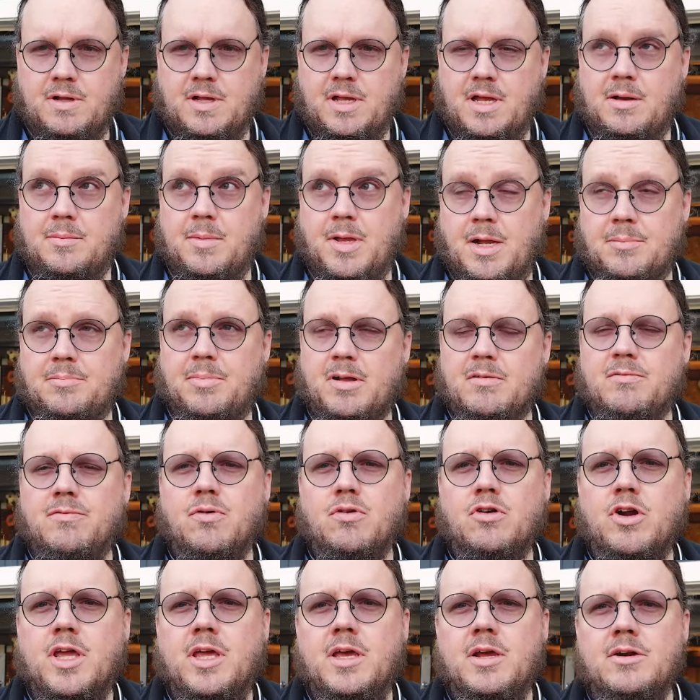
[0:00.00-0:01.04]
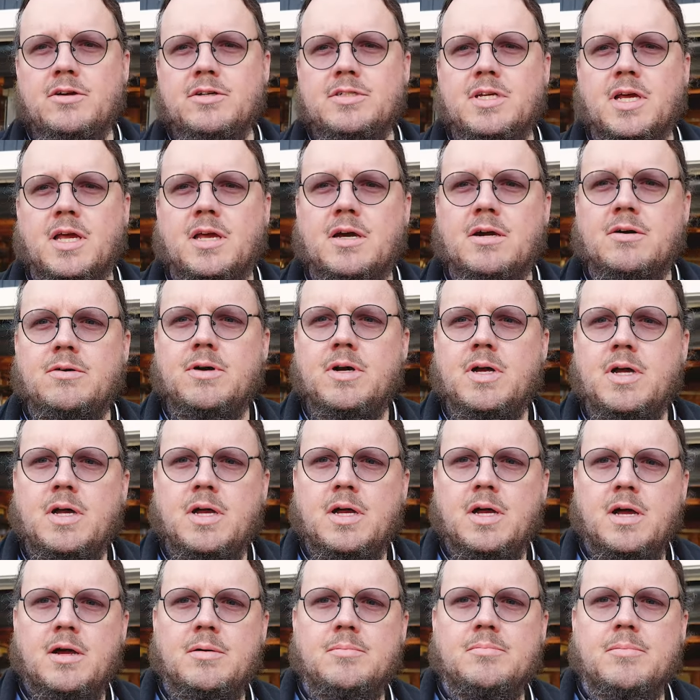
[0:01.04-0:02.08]
coming up on four years ago,
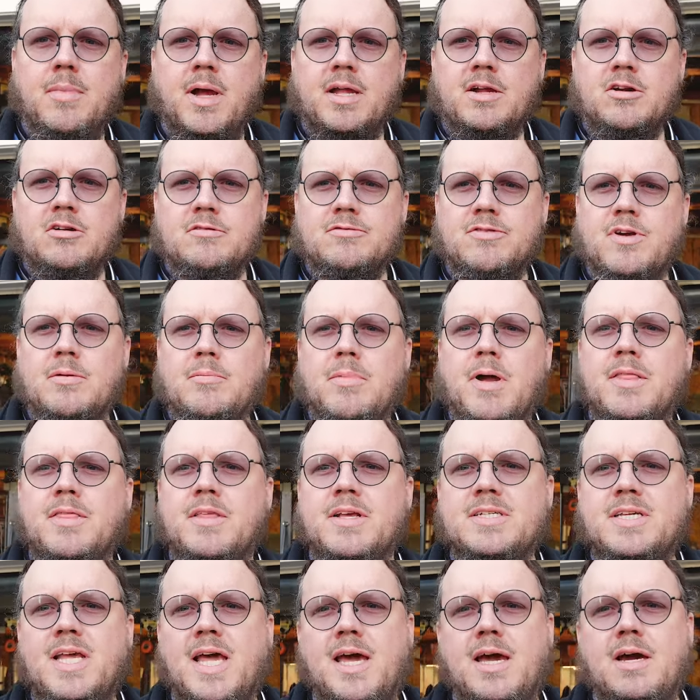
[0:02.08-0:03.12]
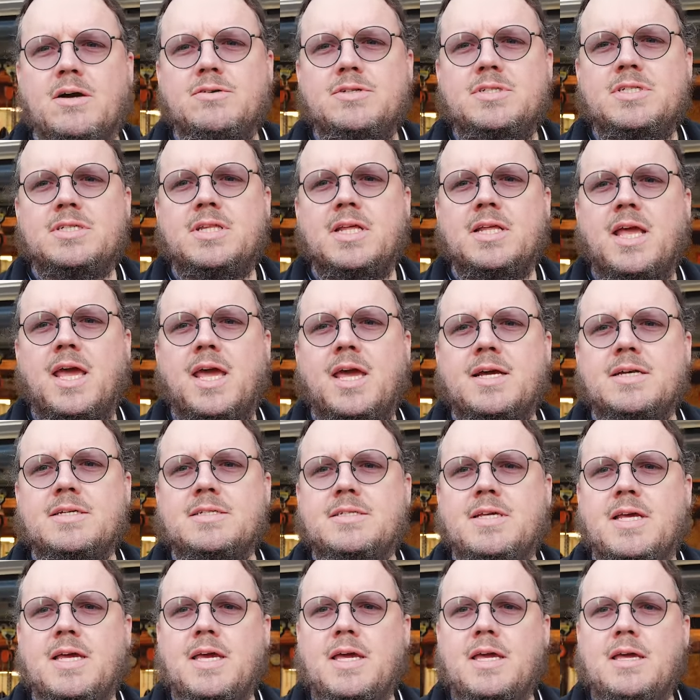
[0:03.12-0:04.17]
my girlfriend bought this house that
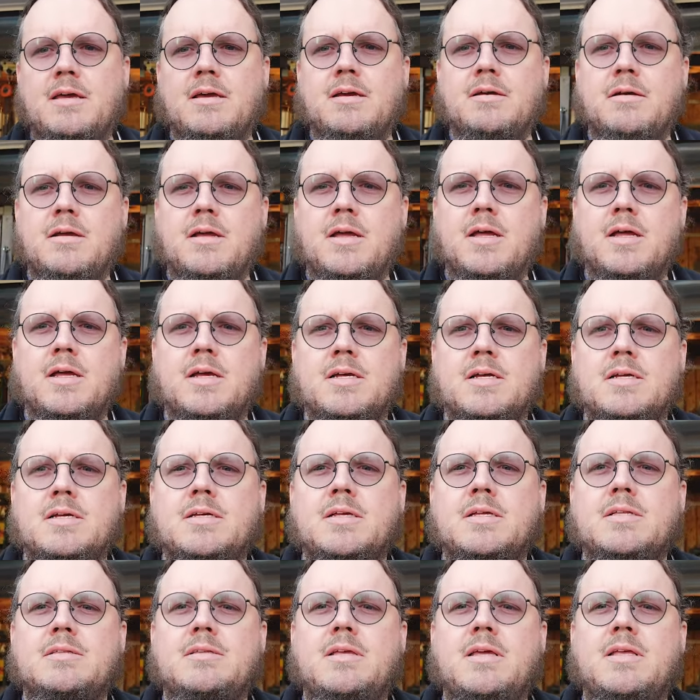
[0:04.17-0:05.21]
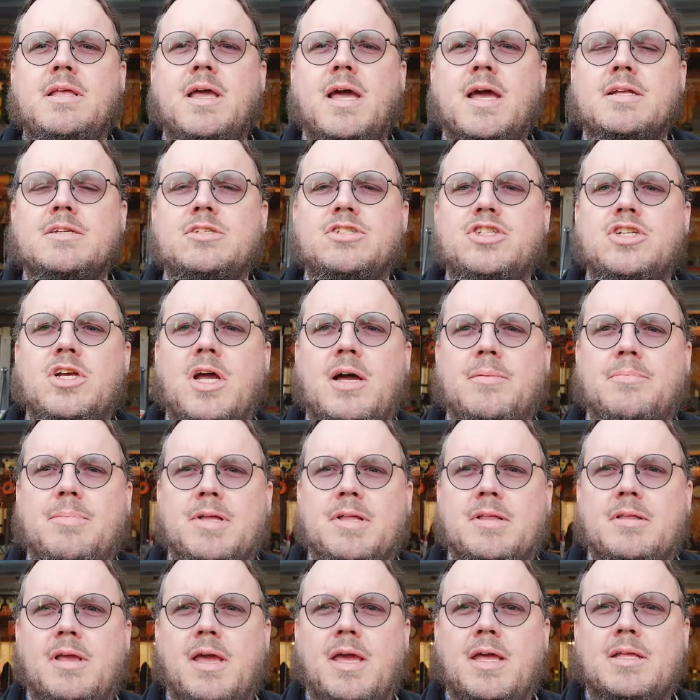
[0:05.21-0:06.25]
has a detached shop
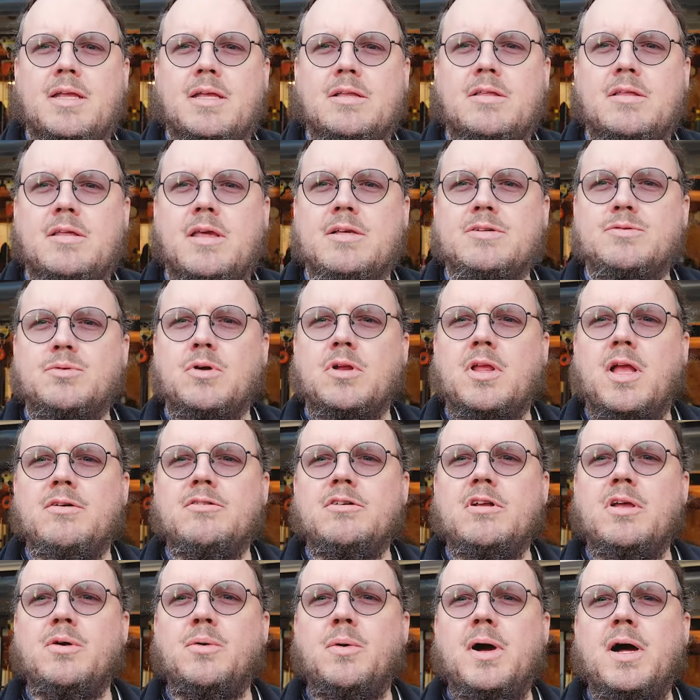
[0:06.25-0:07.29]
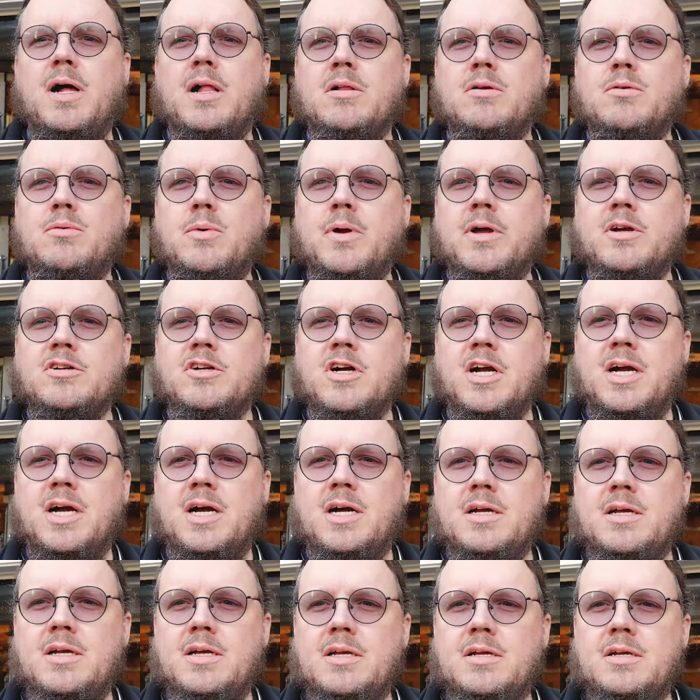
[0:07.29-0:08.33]
it, and it has worked out really well. We're,
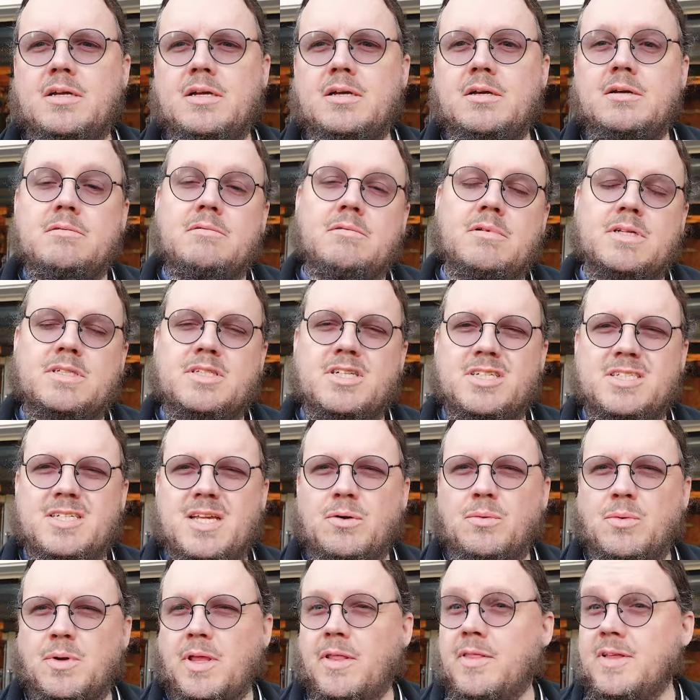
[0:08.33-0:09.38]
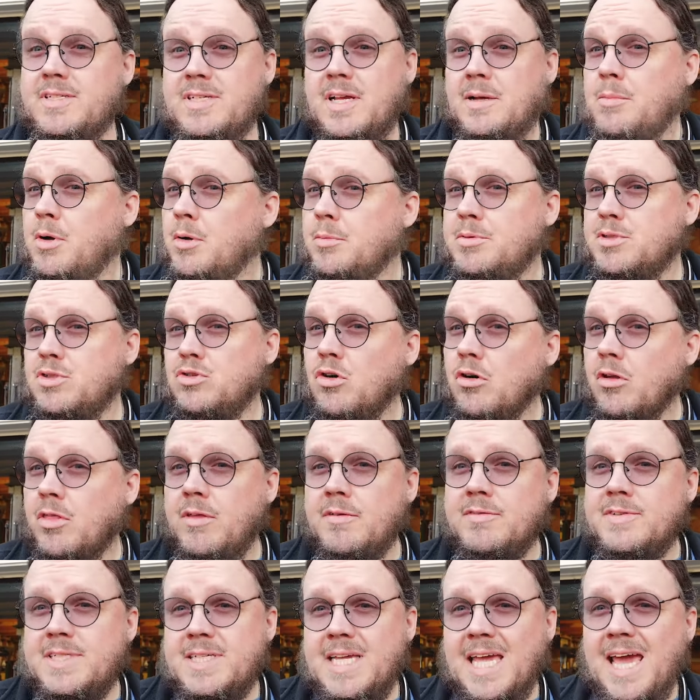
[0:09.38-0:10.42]
uh, let's just say one of the suburbs north
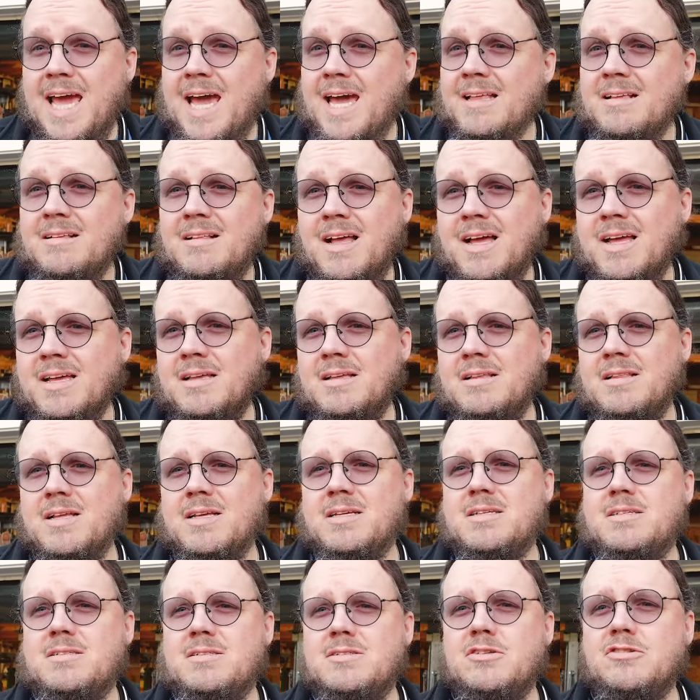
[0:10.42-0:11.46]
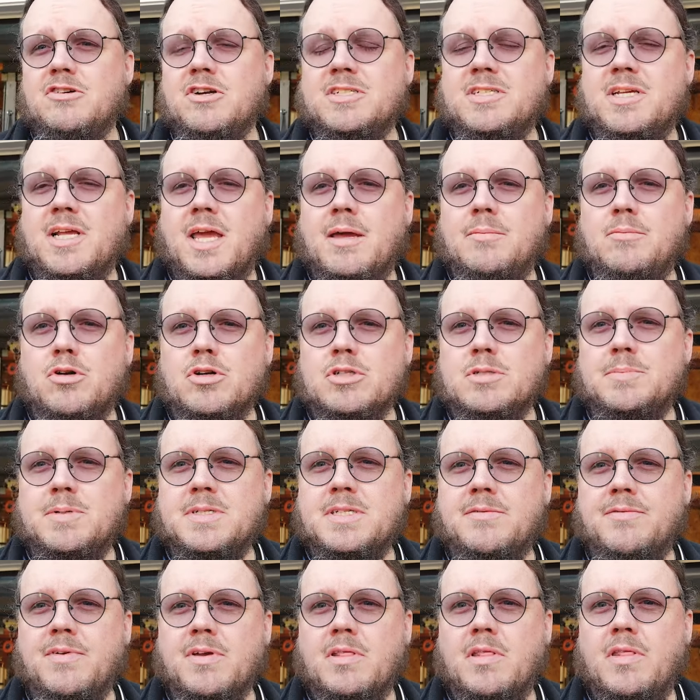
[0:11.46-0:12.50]
of Seattle. I, there's no reason to get more
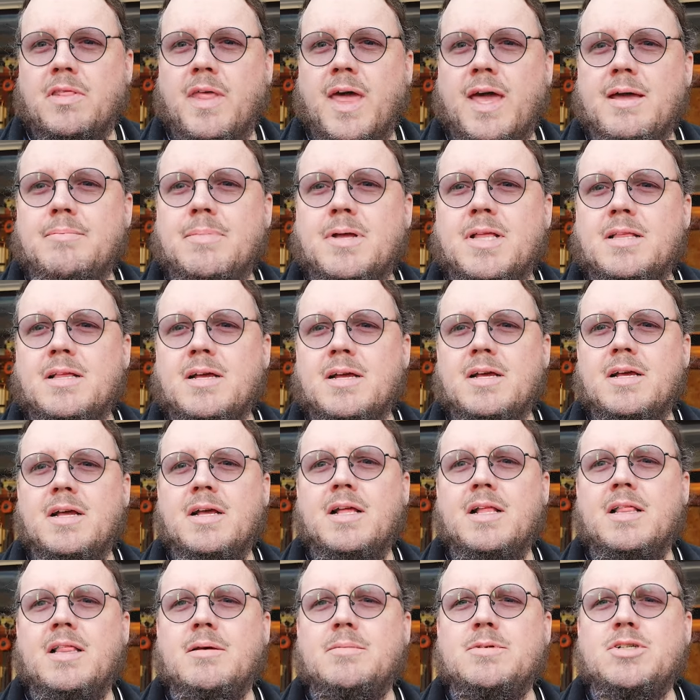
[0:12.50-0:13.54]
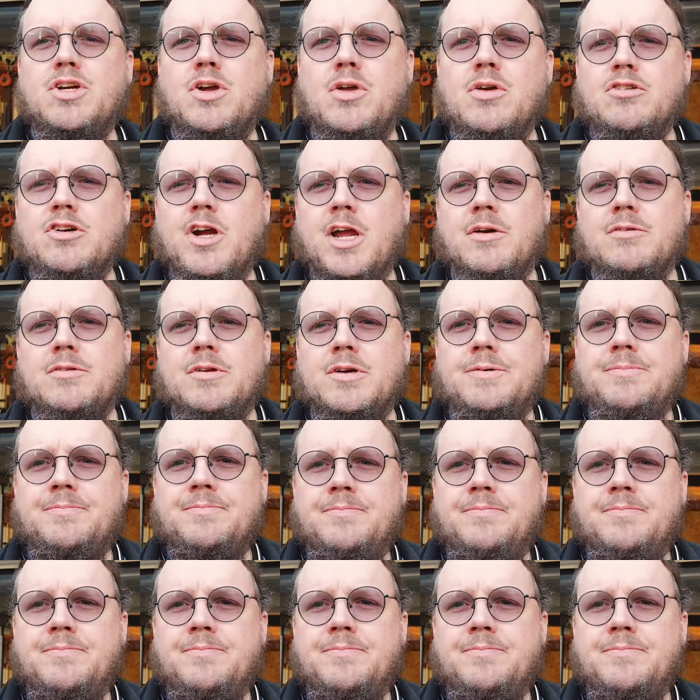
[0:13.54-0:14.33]
specific than that, but let me show you around.